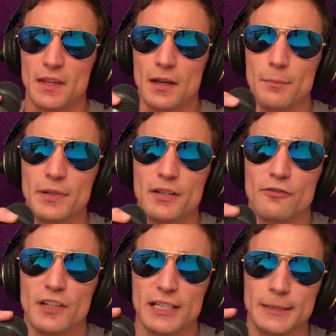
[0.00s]
a bit
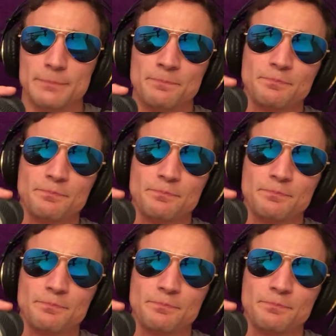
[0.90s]
of a